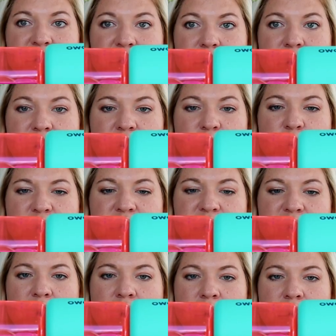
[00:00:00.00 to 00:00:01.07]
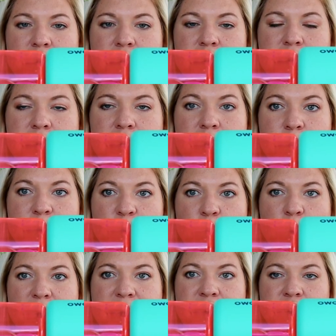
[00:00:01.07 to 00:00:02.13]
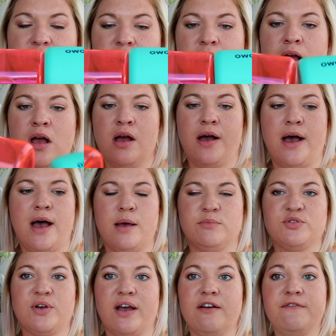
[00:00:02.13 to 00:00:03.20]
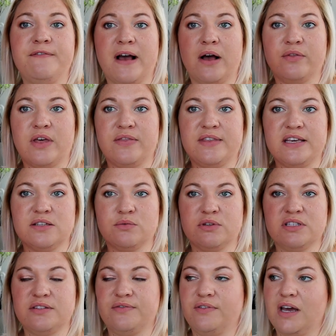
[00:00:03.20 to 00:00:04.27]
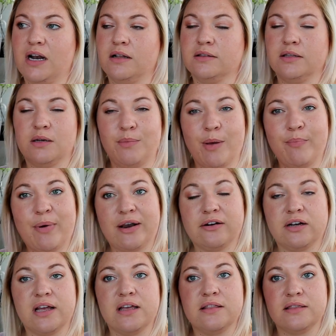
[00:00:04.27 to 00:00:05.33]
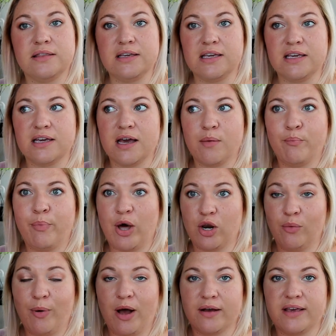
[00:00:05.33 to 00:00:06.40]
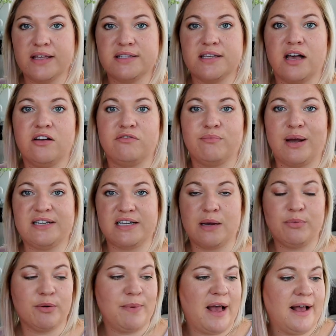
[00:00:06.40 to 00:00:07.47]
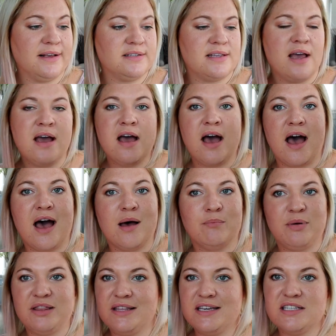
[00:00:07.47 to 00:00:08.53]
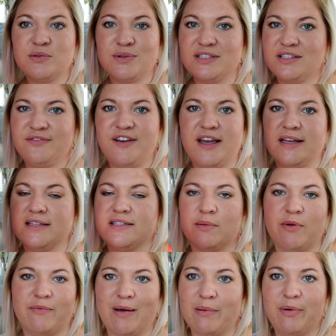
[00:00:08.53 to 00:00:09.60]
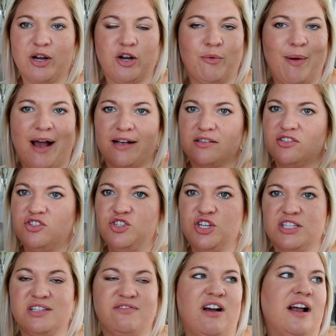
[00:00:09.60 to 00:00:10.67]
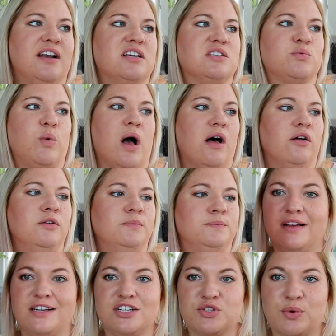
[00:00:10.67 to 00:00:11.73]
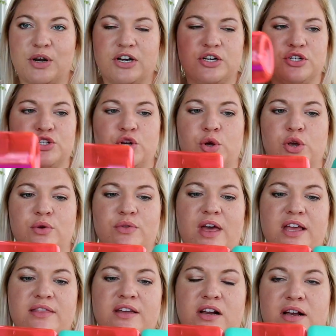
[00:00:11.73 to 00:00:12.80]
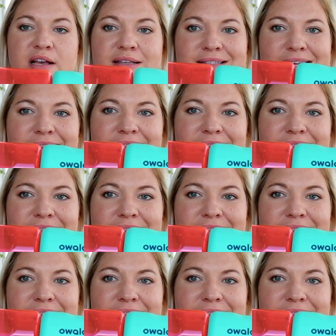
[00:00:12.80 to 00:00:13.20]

Insulated ones are a little bit wider, um, so I have found that these ones fit a little bit better in the bottle pockets of my diaper bags, um, but these ones fit in some of my bigger bags just fine as well. I just wanted to show you that there is